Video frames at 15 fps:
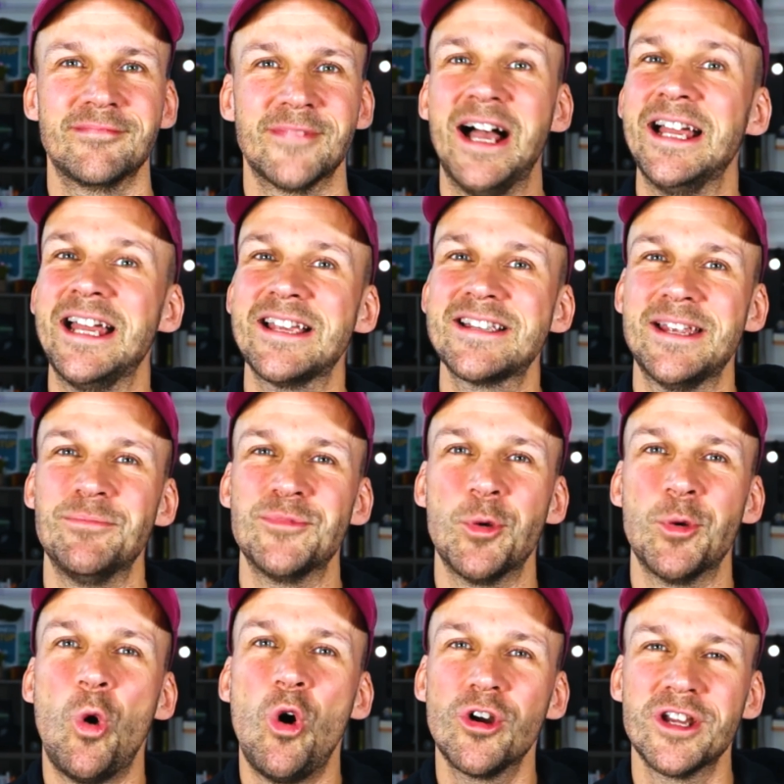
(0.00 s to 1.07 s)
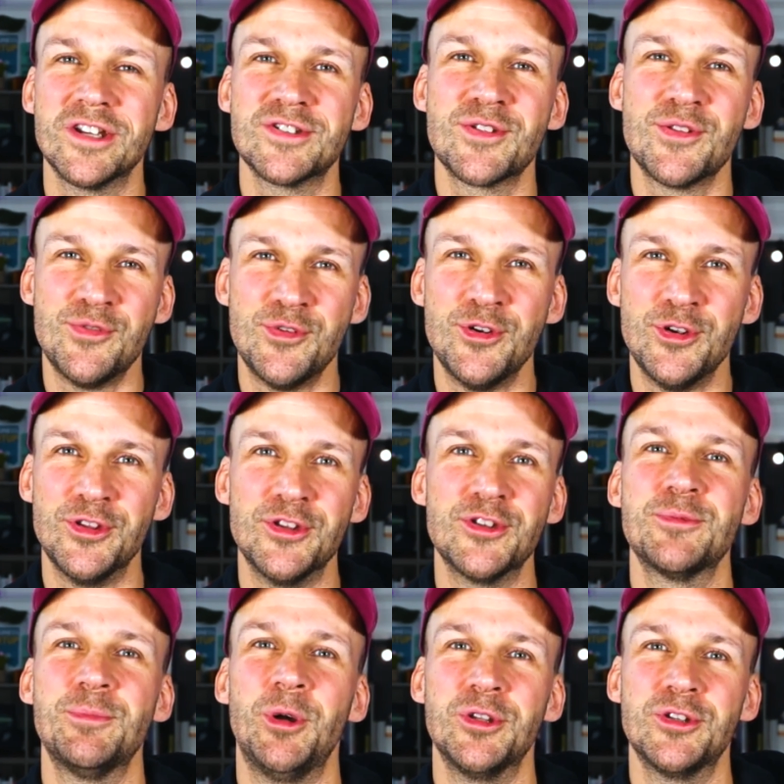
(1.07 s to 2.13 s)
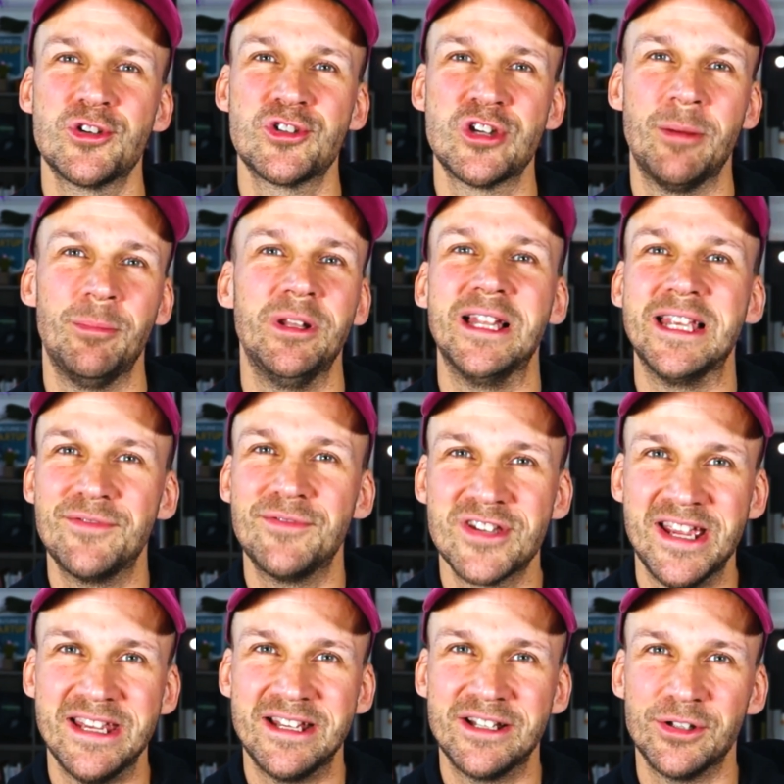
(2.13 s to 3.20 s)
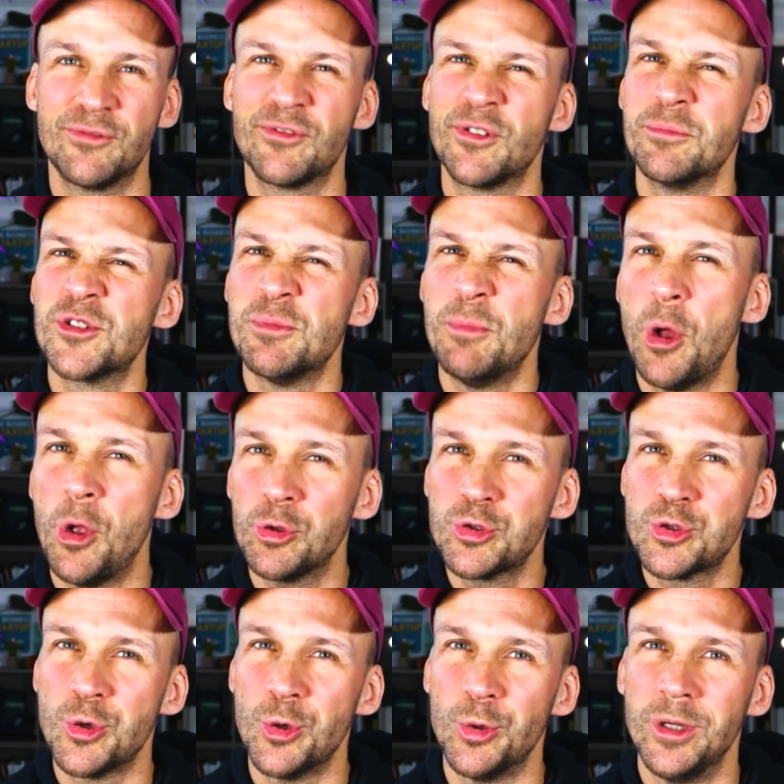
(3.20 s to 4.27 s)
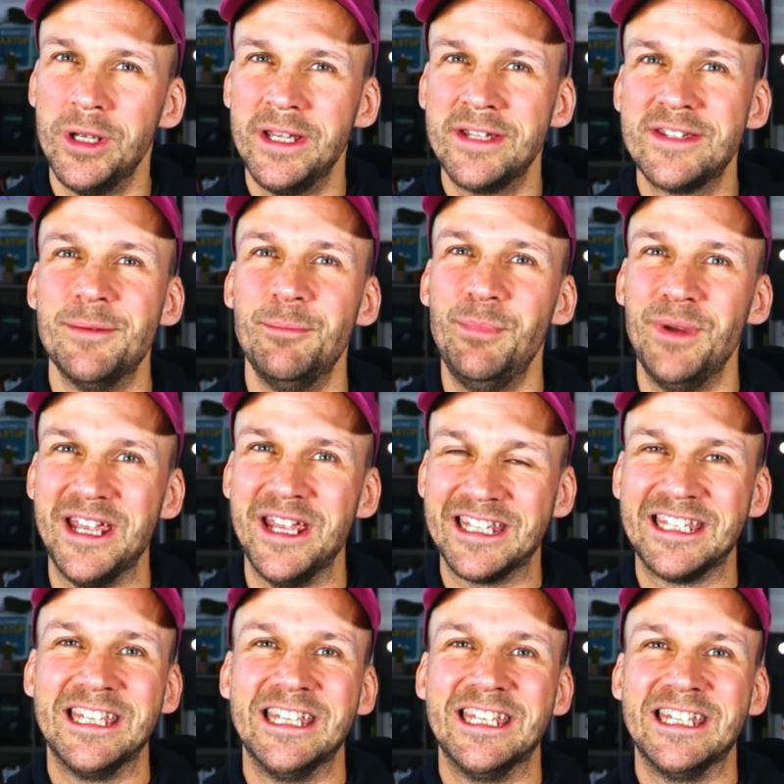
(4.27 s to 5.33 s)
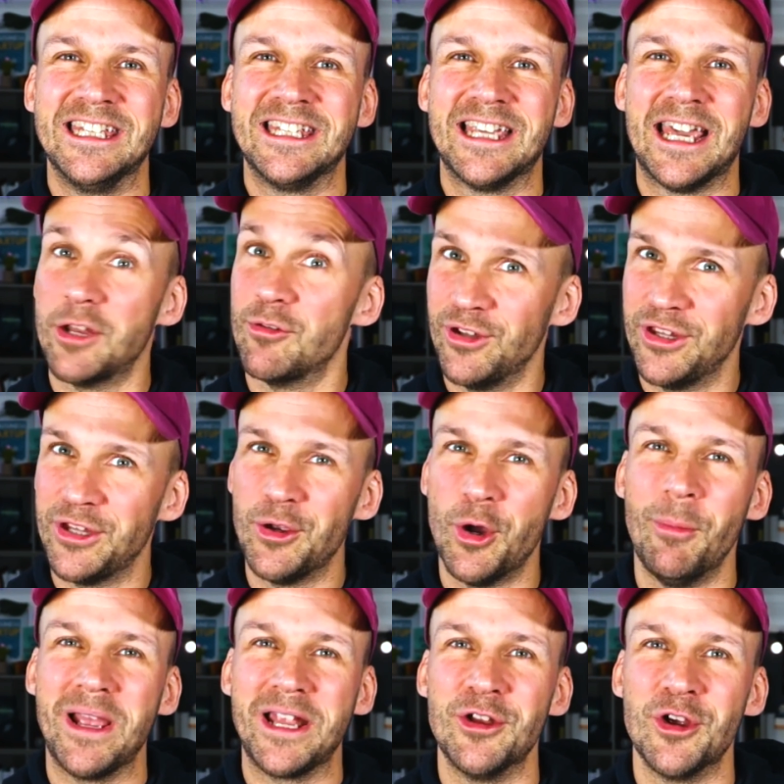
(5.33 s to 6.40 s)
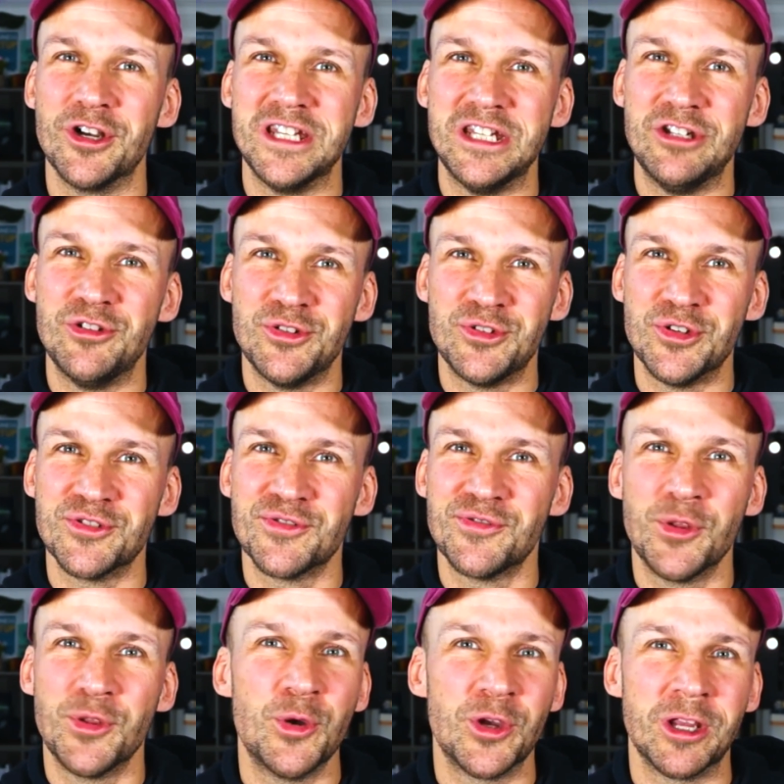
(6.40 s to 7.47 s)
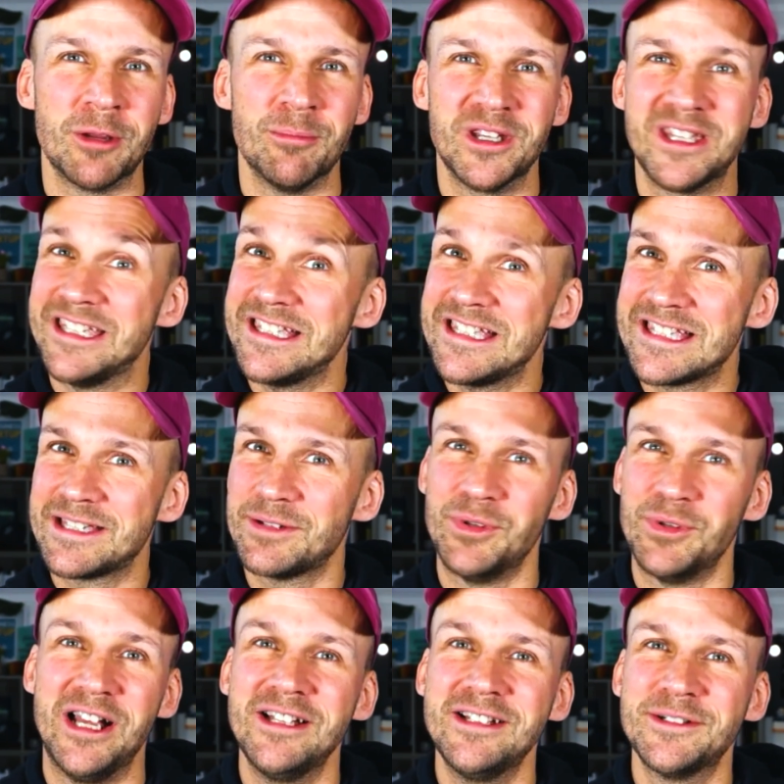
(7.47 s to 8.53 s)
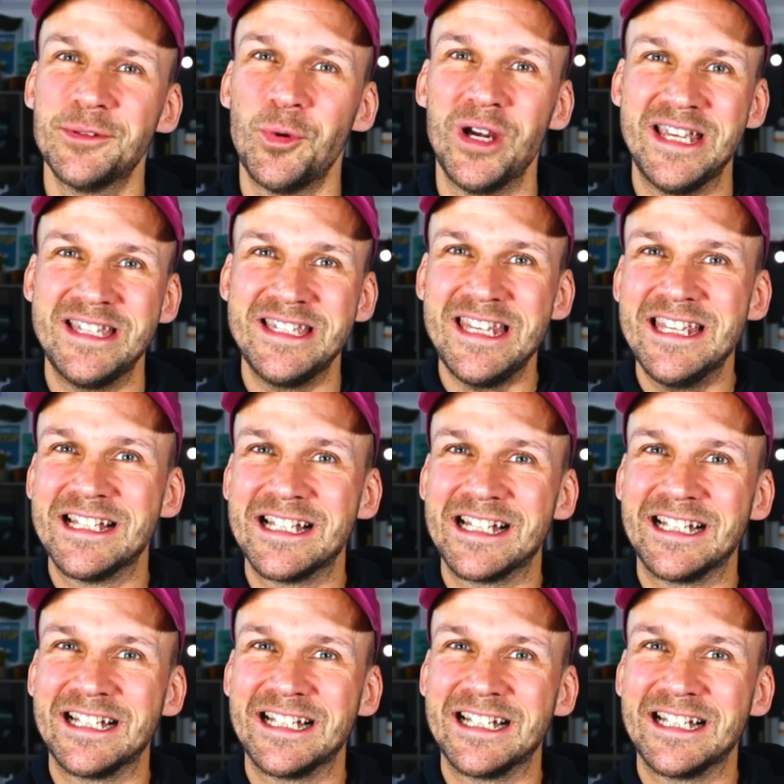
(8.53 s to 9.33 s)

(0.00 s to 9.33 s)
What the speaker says: I asked him to walk us through the sponsorship life cycle from small show to big, and he really got my nerdy juices flowing because, well, what is he?